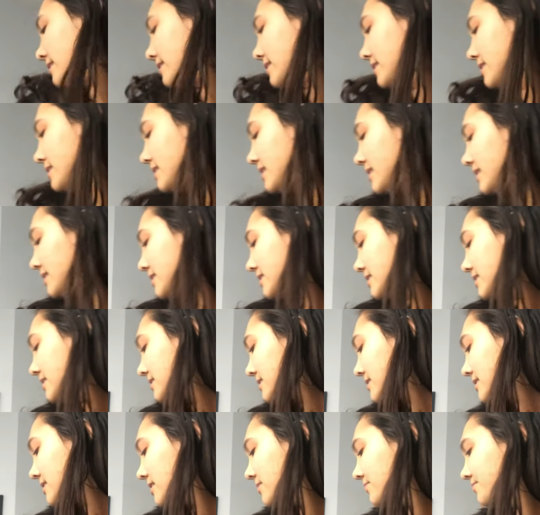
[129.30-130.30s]
it
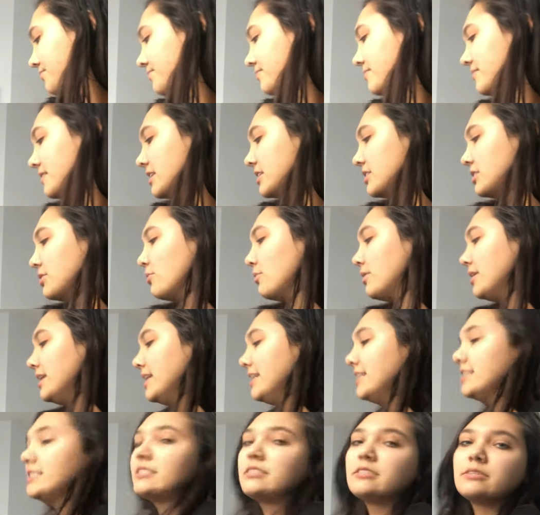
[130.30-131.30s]
is
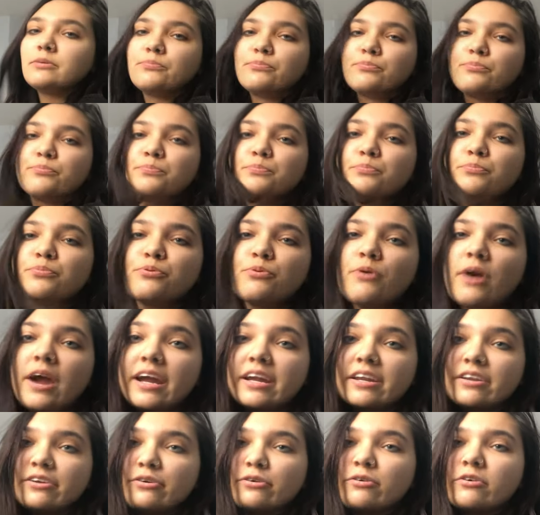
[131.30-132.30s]
the
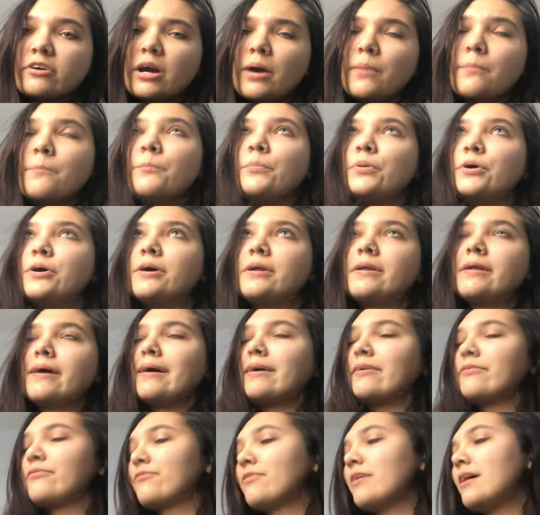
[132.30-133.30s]
Pride Yoke, but
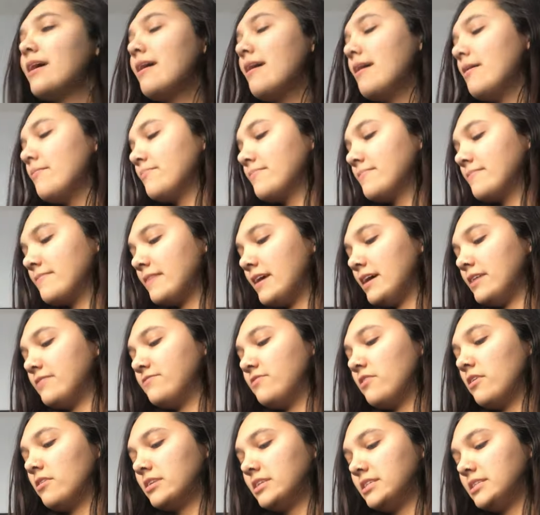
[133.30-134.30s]
I've
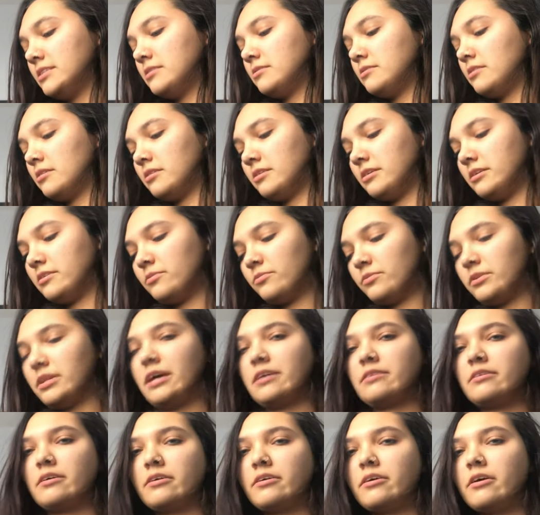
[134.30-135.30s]
only done it with like
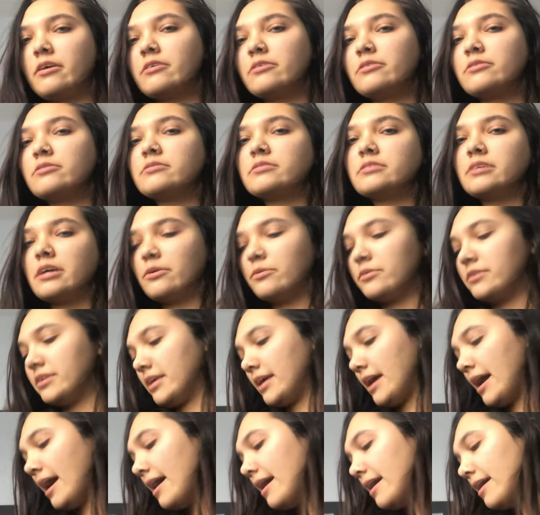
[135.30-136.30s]
the colors I already
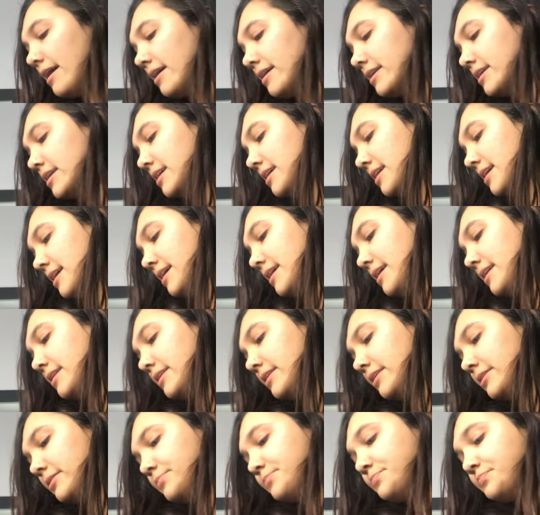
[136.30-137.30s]
had.
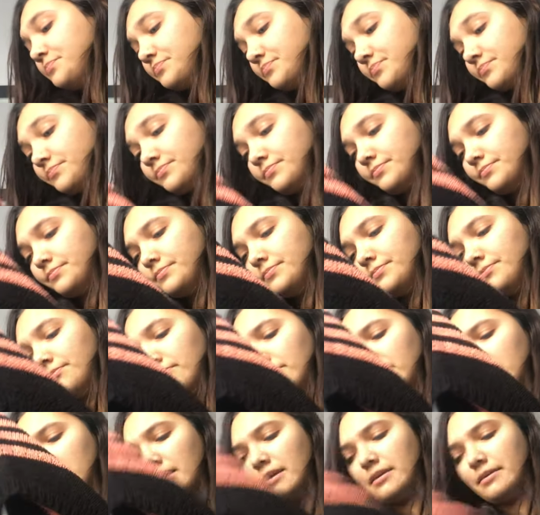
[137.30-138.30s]
And
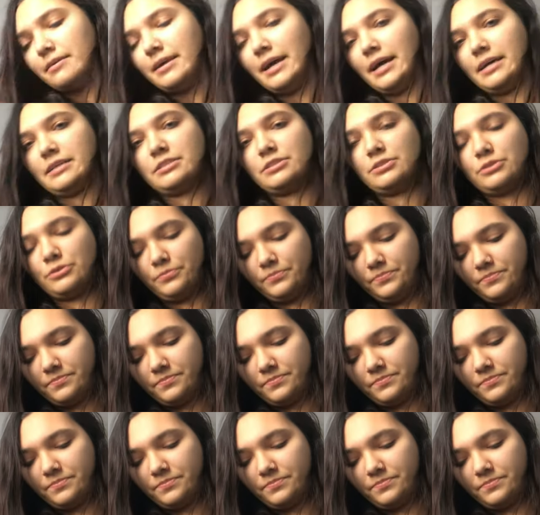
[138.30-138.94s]
yeah, so